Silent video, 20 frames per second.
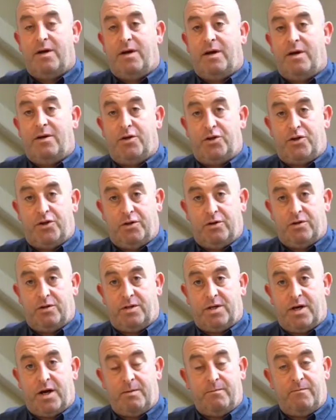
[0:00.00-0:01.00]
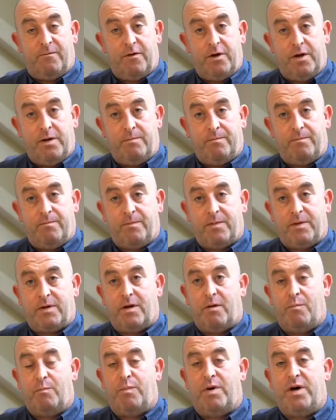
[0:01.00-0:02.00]
in a short time frame
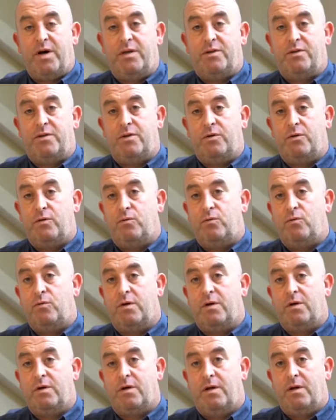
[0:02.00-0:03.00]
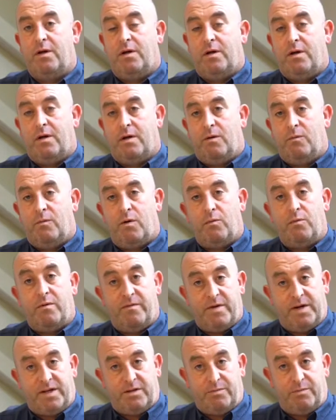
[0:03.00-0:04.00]
compared to what
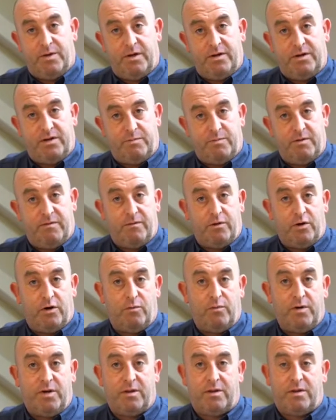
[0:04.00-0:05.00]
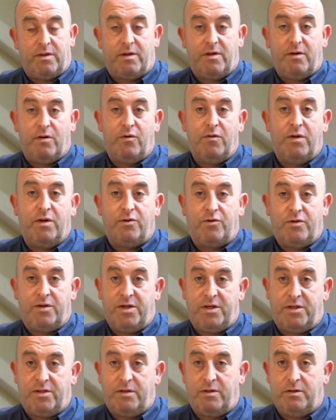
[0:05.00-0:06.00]
we've experienced before with other
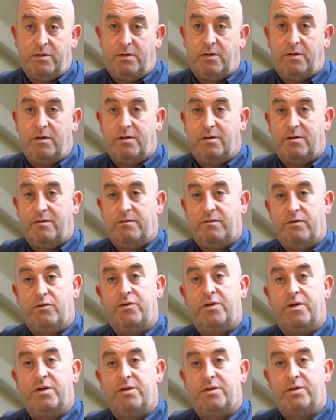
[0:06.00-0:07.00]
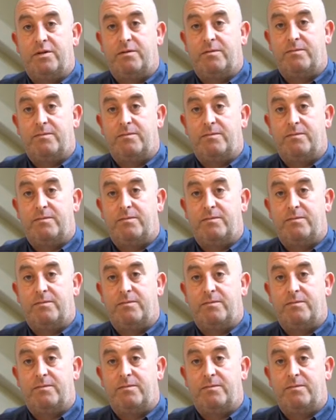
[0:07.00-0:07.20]
traditional funders.